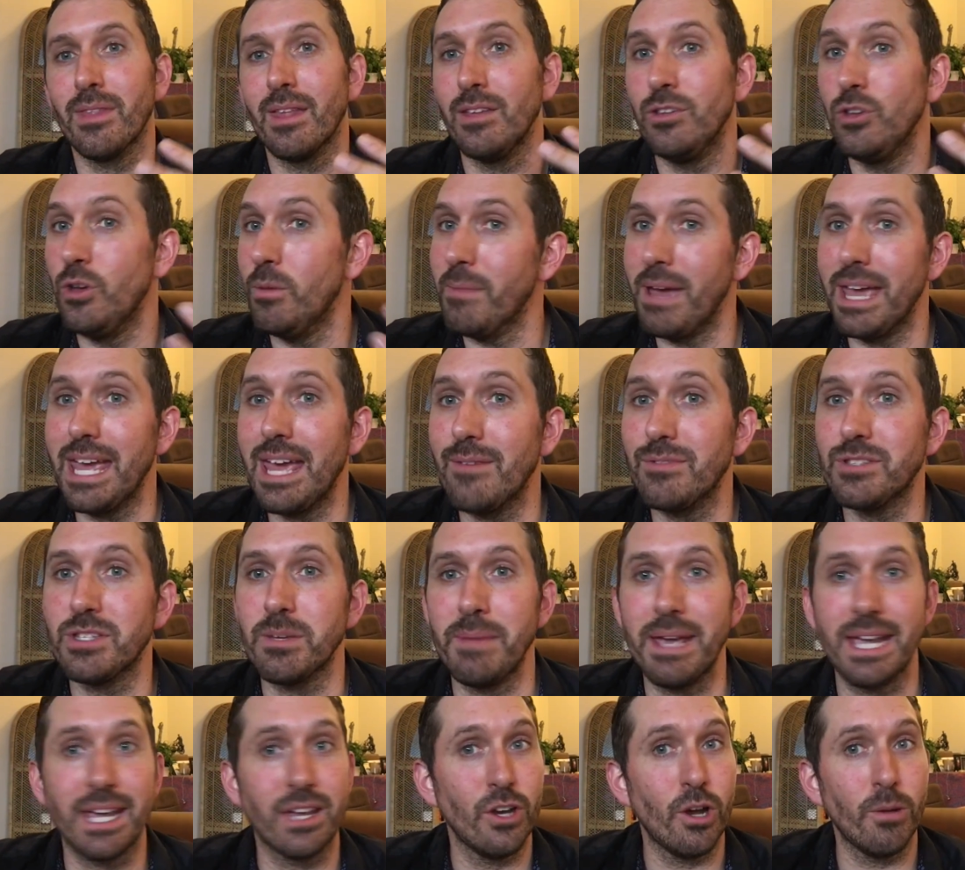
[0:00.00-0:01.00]
you may have some
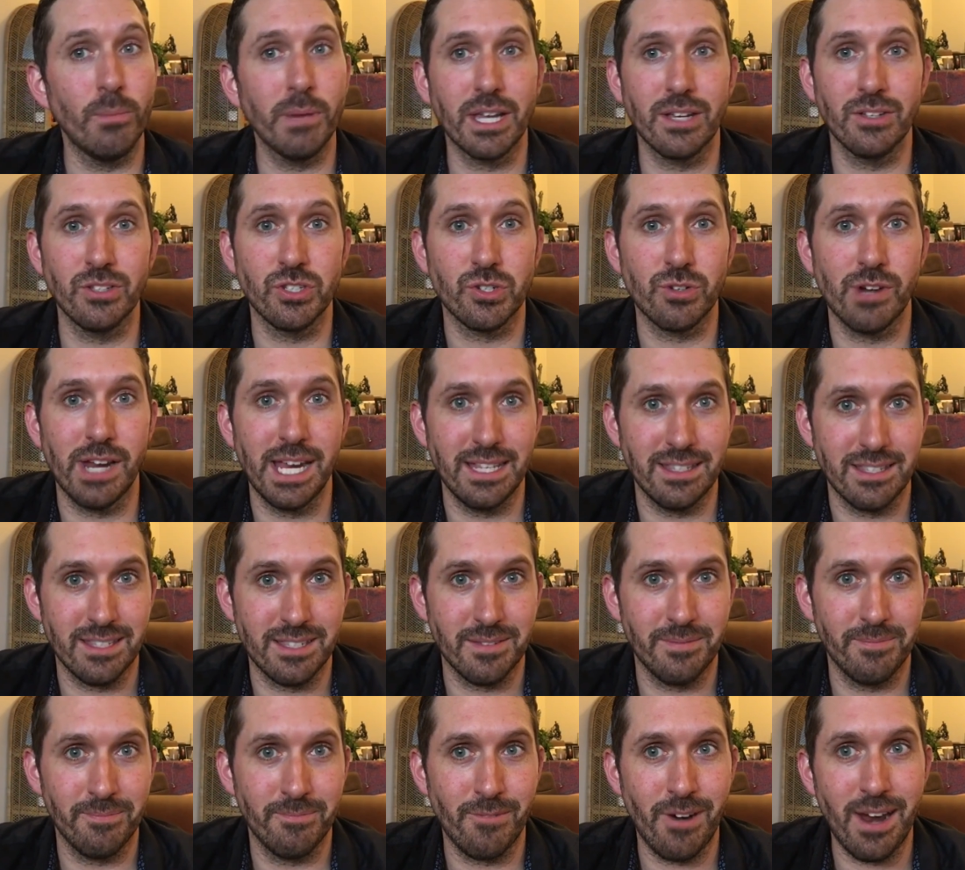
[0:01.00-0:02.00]
economic constraints,
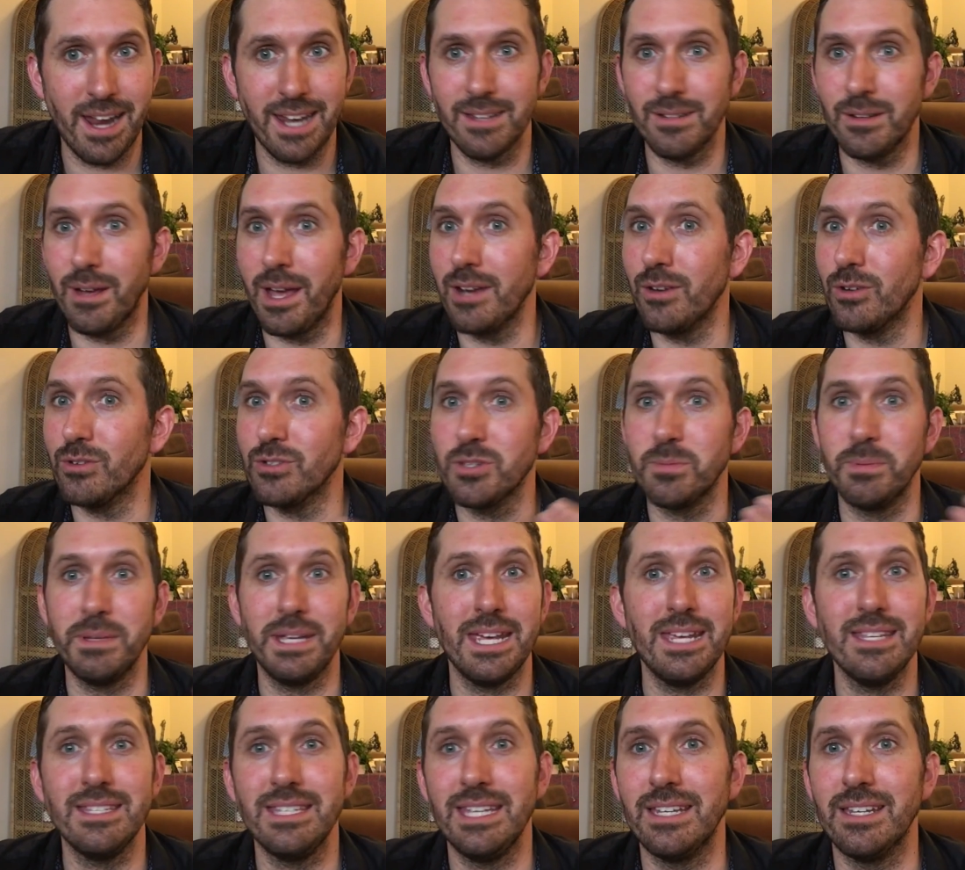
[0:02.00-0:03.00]
right? It might not just be
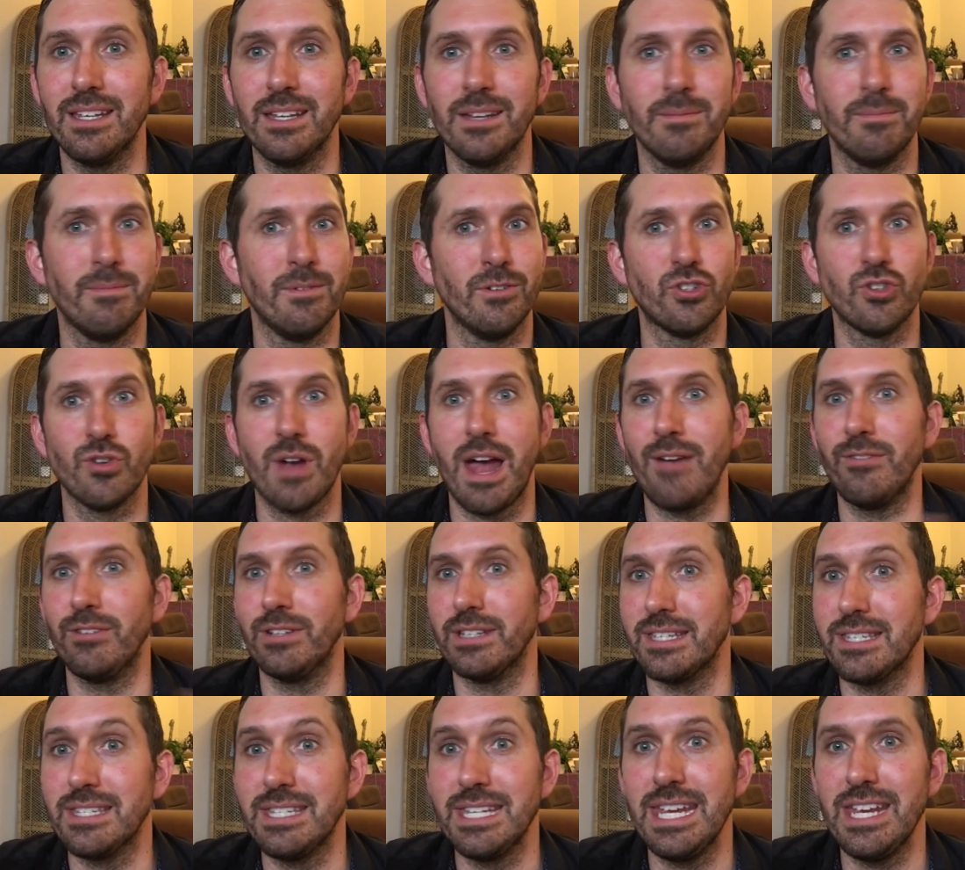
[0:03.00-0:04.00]
easy to travel
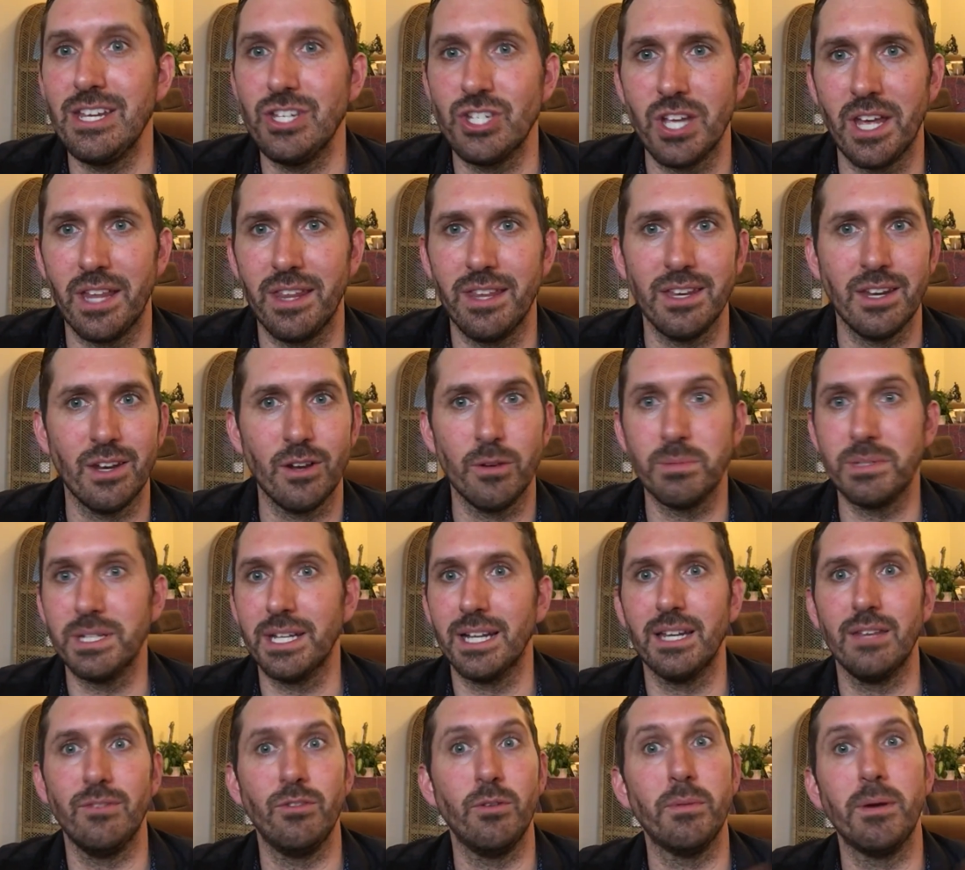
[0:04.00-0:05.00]
to see each other, you know,
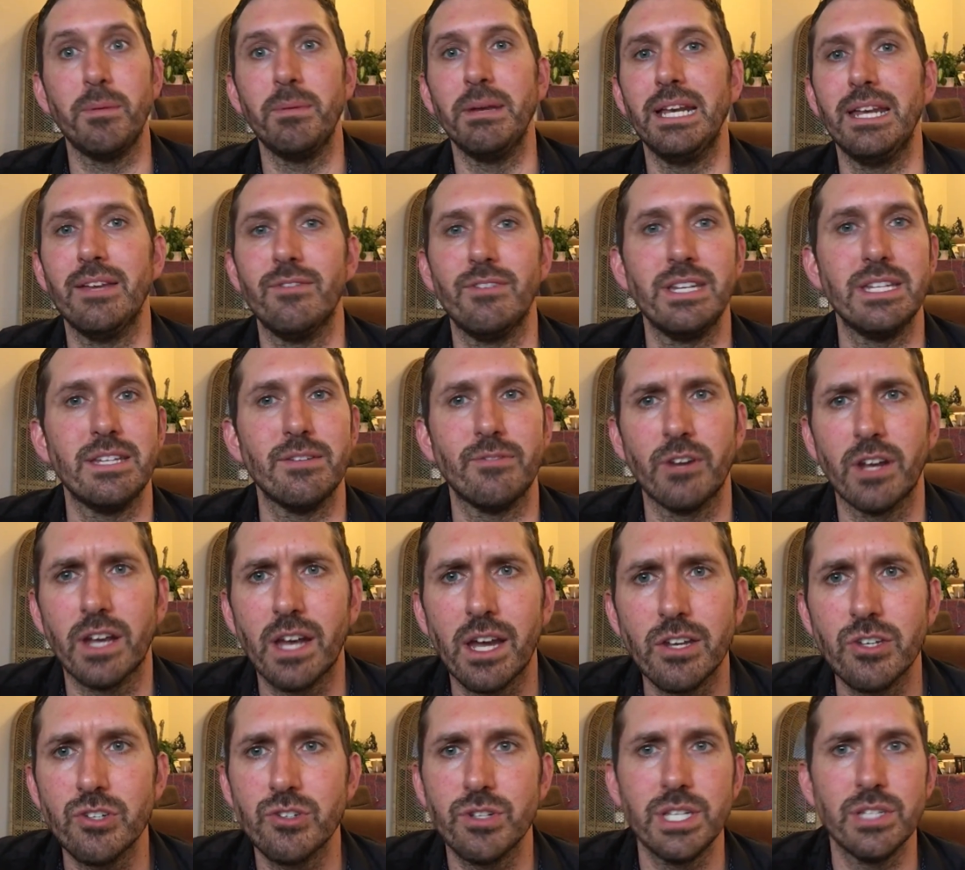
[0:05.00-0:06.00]
particularly if you maybe live in different
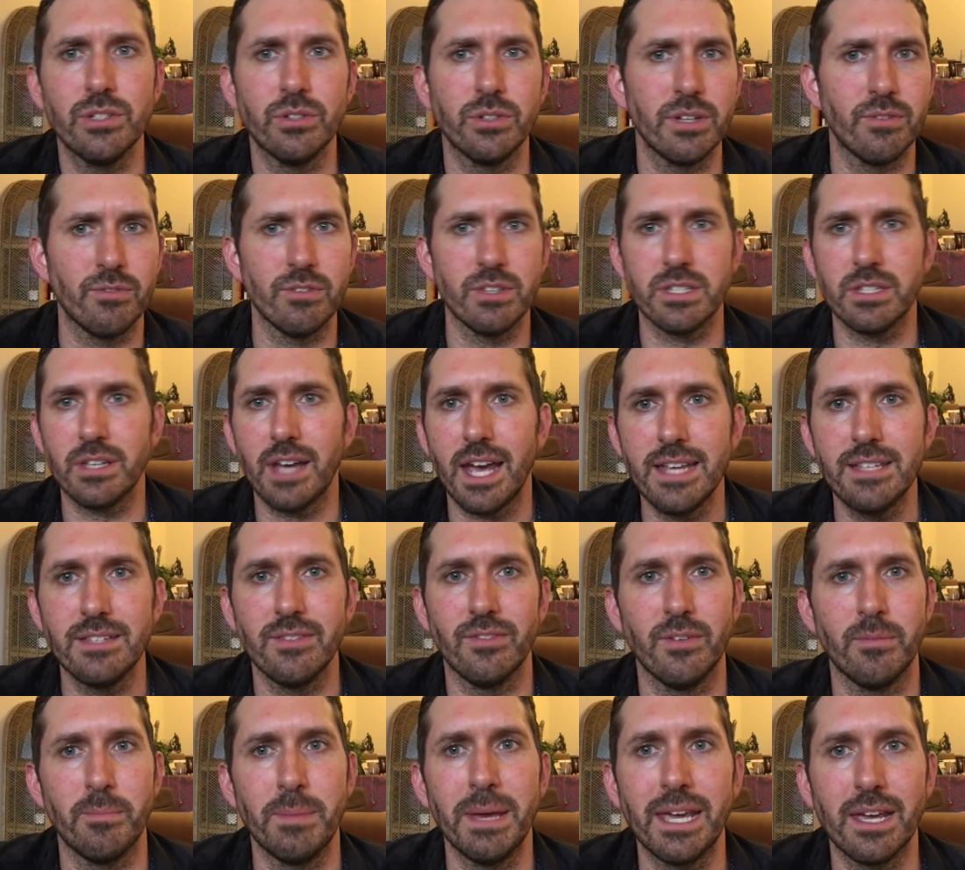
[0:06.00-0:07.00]
countries or different sides of
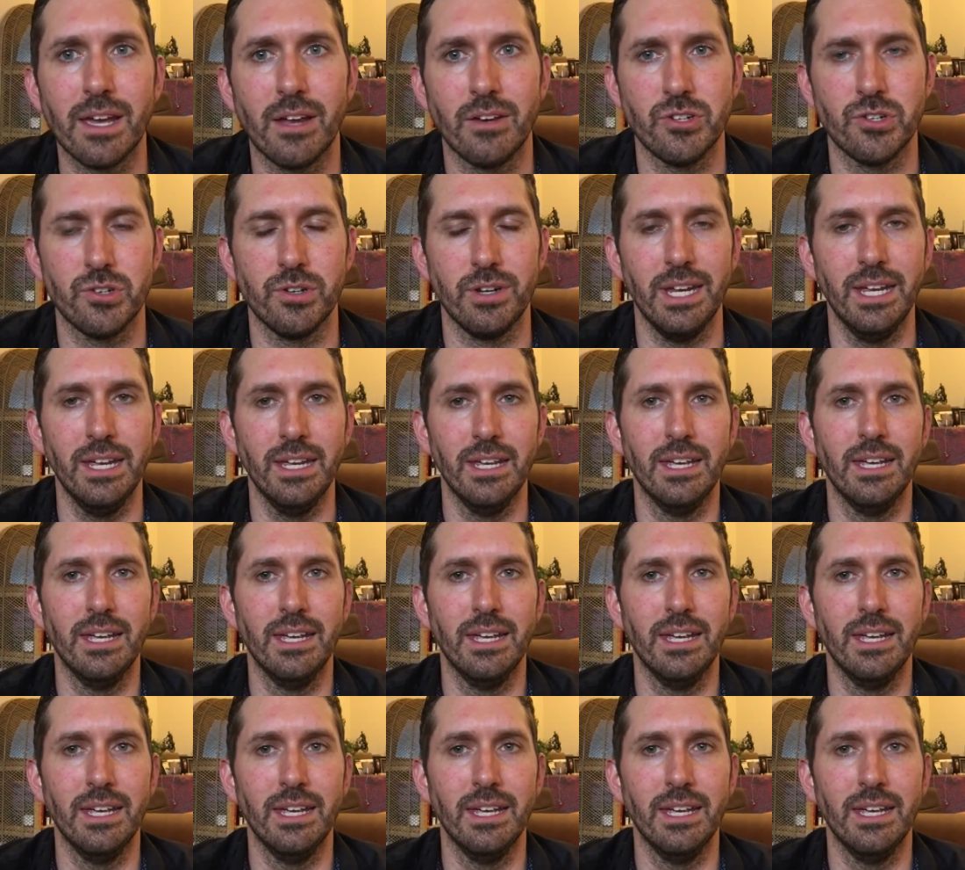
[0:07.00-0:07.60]
a big country.